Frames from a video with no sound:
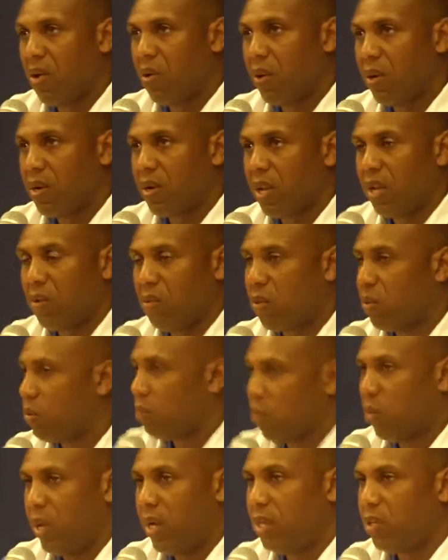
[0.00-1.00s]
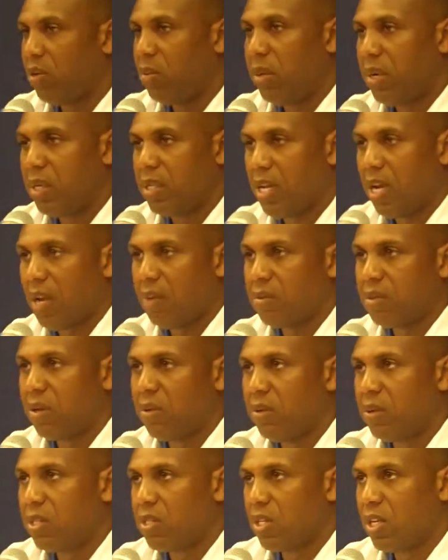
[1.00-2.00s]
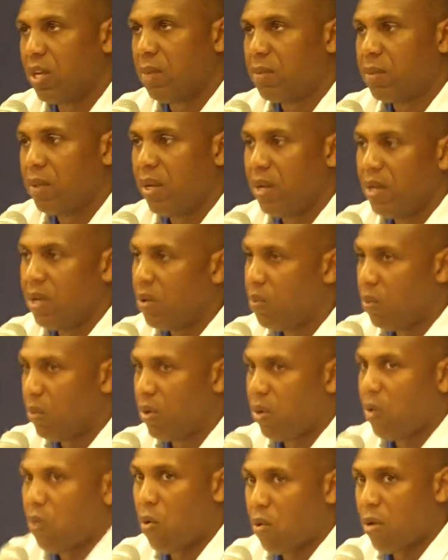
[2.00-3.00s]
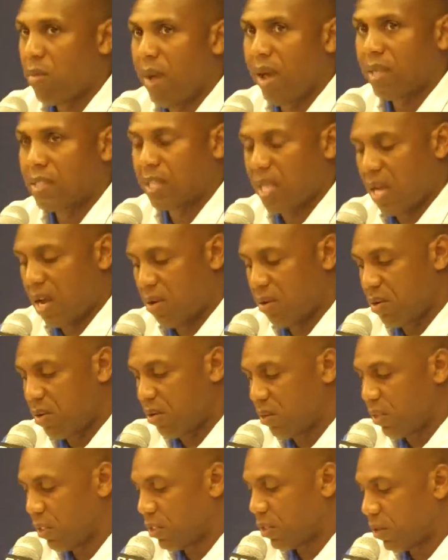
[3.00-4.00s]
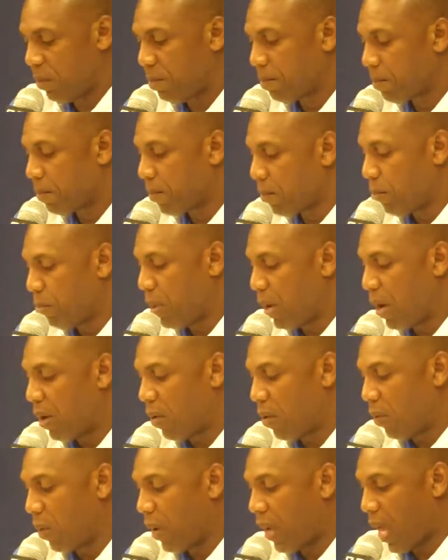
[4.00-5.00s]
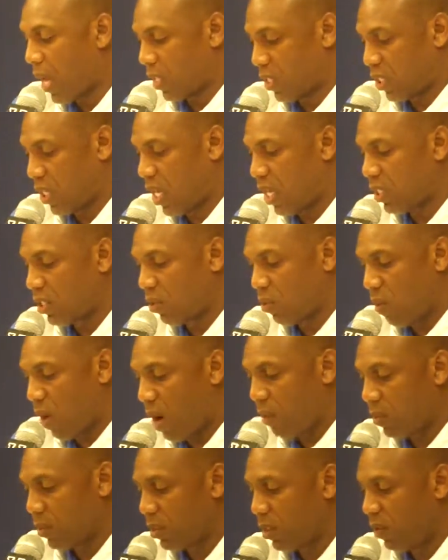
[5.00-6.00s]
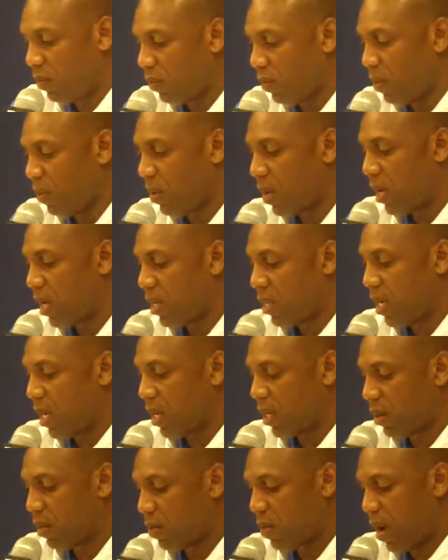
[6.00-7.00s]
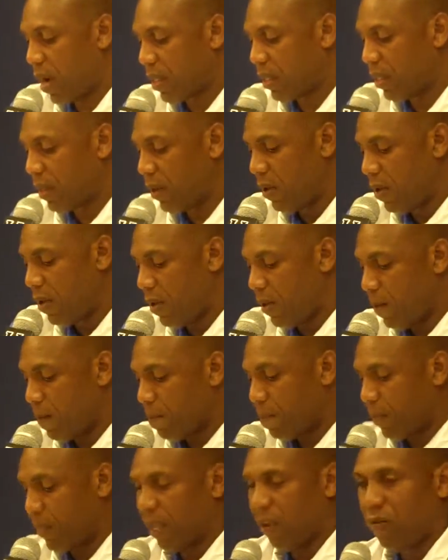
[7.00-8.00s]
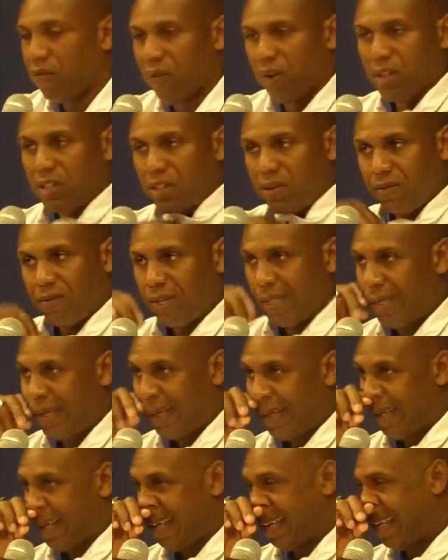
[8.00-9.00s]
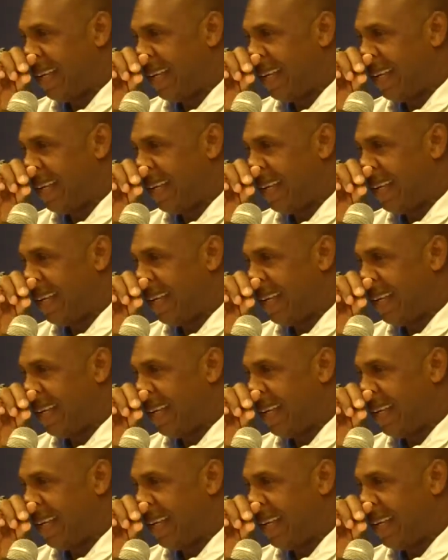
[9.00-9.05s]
low. And with way too many times that we slip when the quarterback's counting on you. So, but we got a chance at wide receiver if we get that corrected. Defensively,